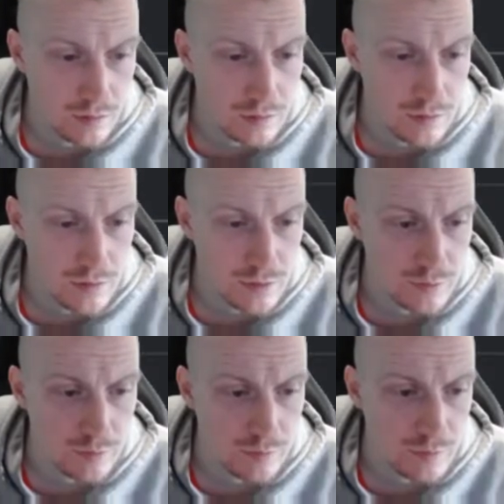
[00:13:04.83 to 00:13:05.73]
Josh
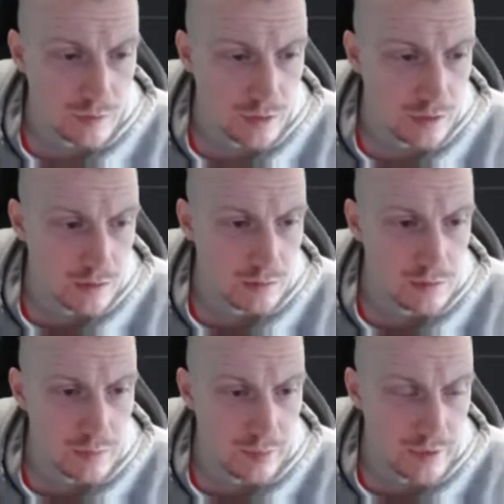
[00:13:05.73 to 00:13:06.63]

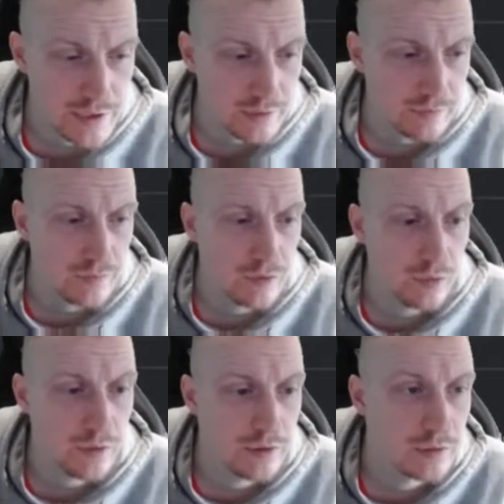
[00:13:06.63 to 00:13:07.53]
Nichols a pressing
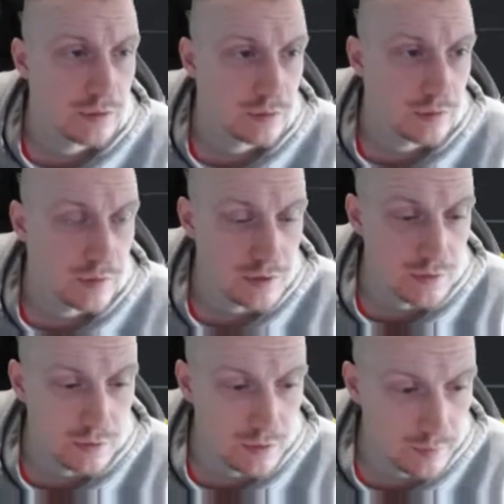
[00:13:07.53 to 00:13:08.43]
forward. That's
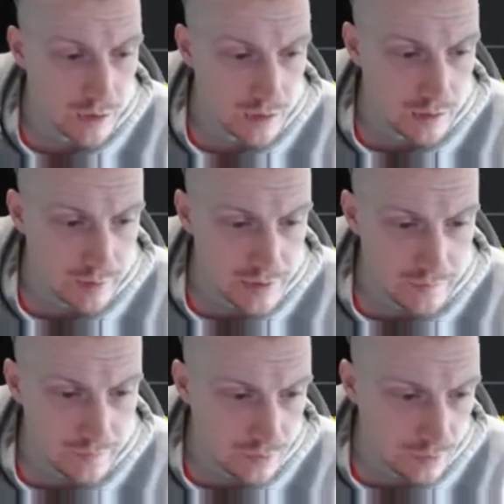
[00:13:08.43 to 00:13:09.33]
good. I like pressing
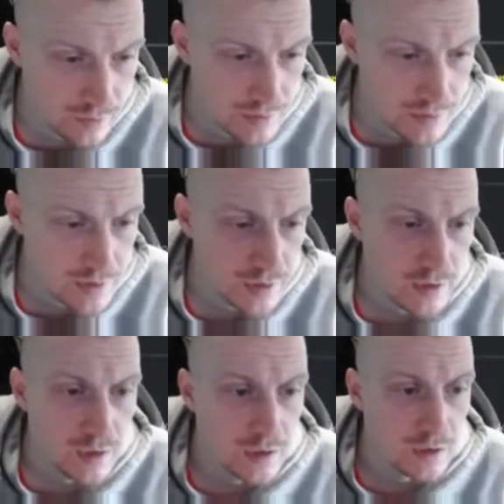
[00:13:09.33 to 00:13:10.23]
forwards.
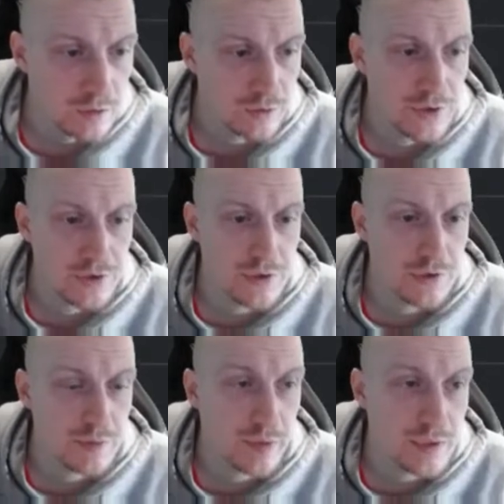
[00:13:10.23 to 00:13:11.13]

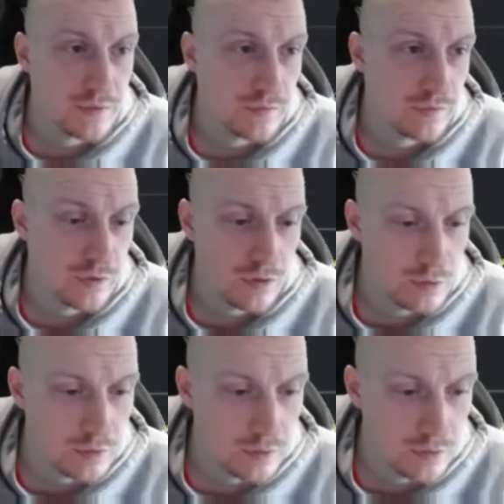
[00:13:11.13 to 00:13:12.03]
Hutchinson's a pressing
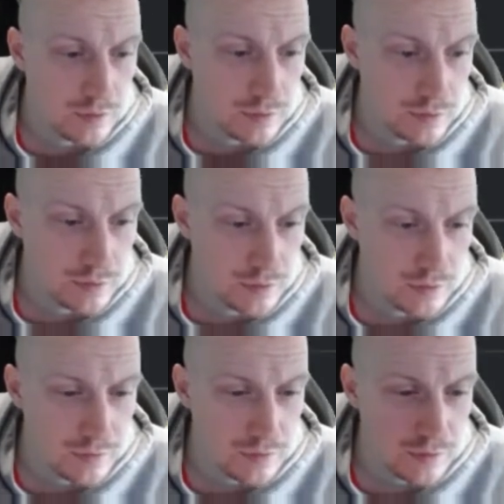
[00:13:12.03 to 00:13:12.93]
forward.
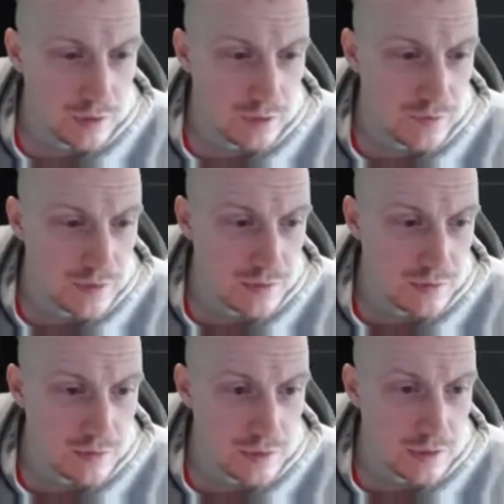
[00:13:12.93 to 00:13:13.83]

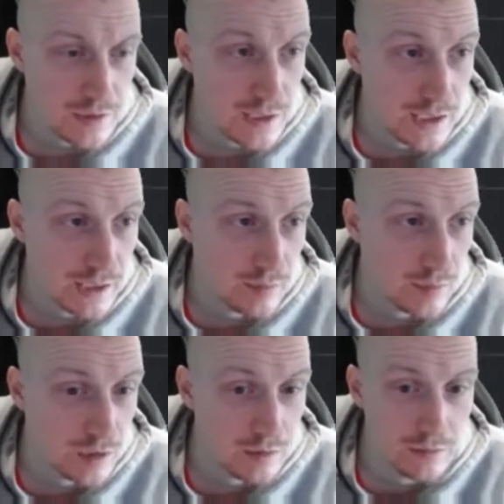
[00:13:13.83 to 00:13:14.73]
Davison is a target
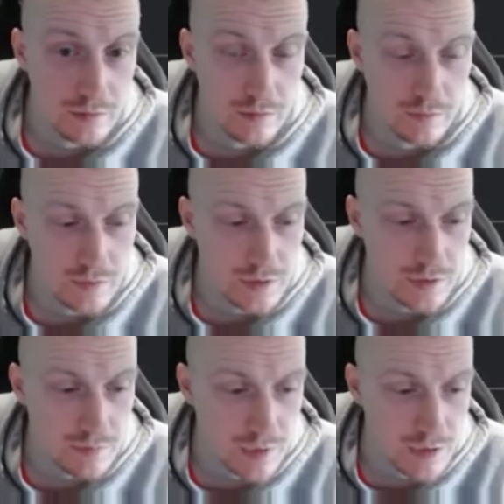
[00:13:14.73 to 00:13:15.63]
man. Obviously
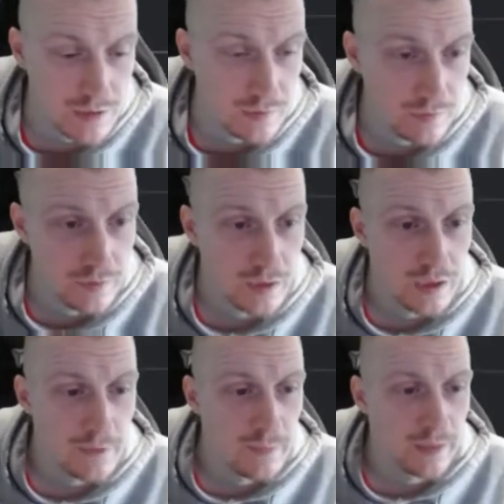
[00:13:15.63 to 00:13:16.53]
he's massive.
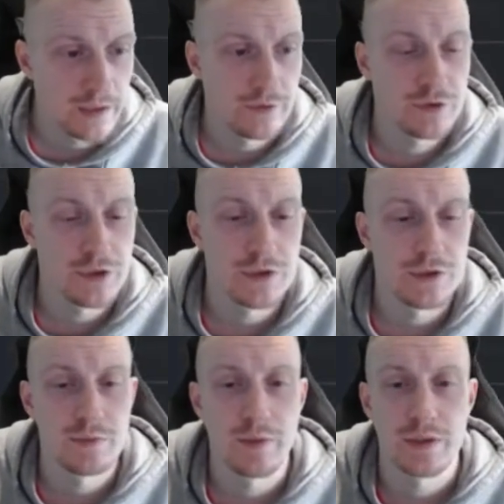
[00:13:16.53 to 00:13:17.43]
And
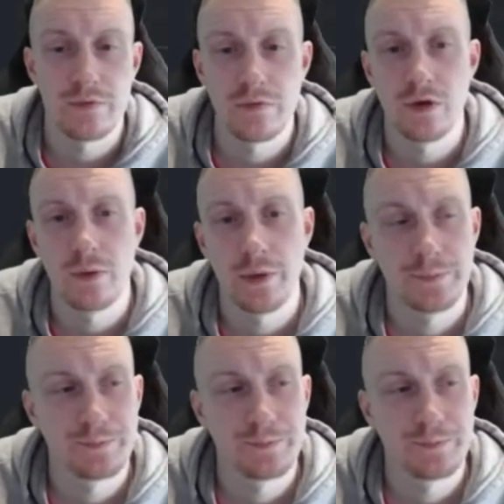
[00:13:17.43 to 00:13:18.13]
Hutchinson's a pressing forward.